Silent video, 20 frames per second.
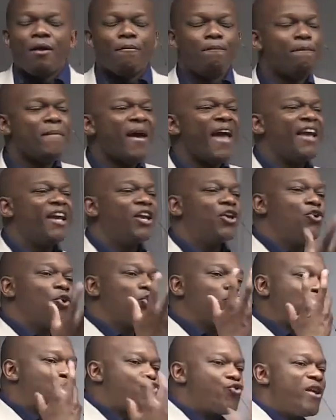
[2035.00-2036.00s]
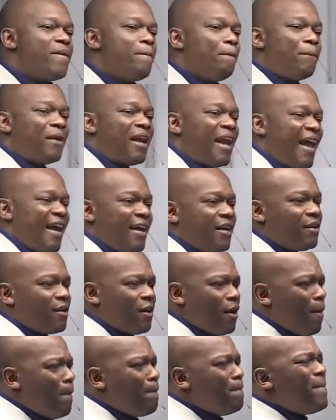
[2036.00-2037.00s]
Make your dream
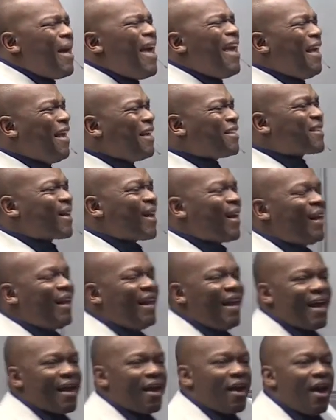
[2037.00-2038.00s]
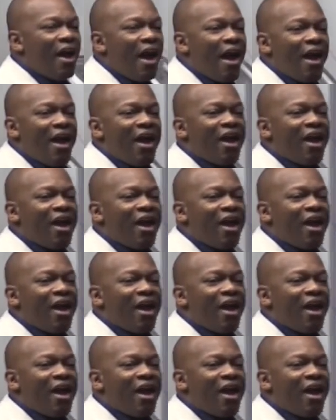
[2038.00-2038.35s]
plain. Make it clear.